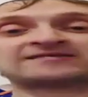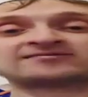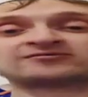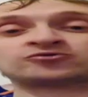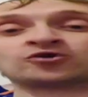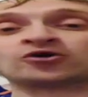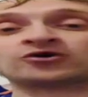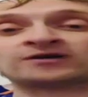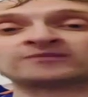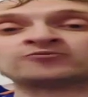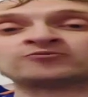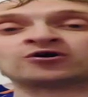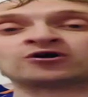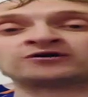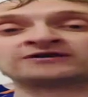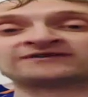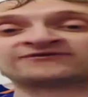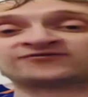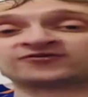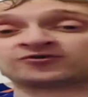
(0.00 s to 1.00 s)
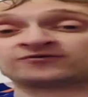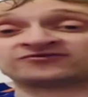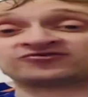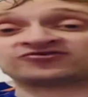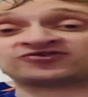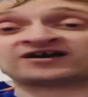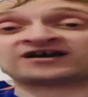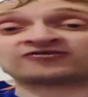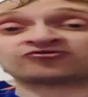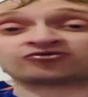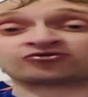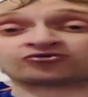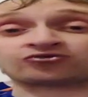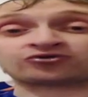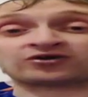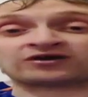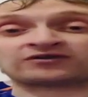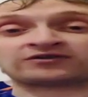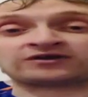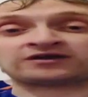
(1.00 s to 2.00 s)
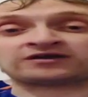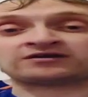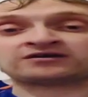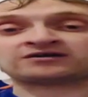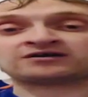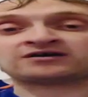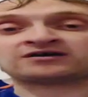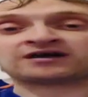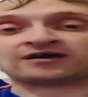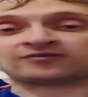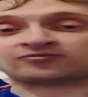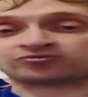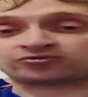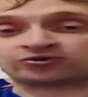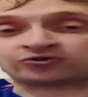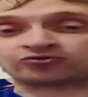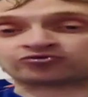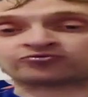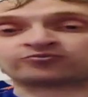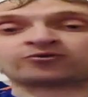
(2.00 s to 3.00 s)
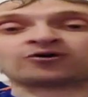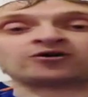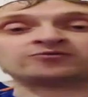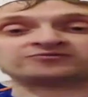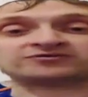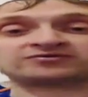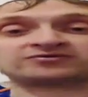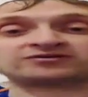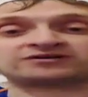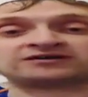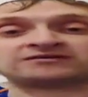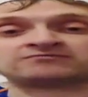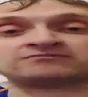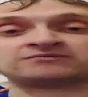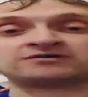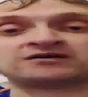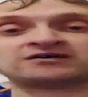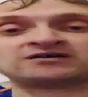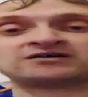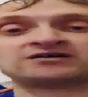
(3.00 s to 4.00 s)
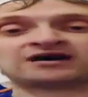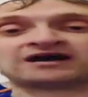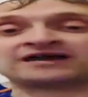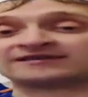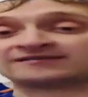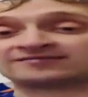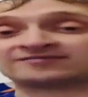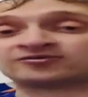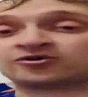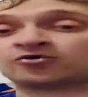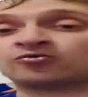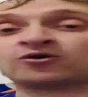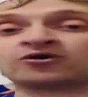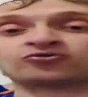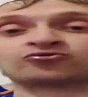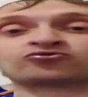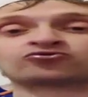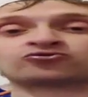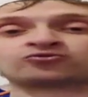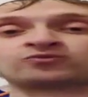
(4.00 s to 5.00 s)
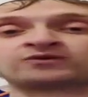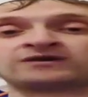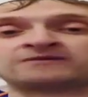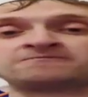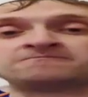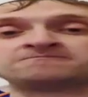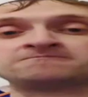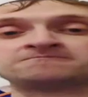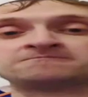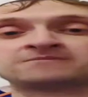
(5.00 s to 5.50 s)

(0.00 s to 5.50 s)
don't get me wrong, if you're in charge on Saturday, I'll still support my team and I still want us to win.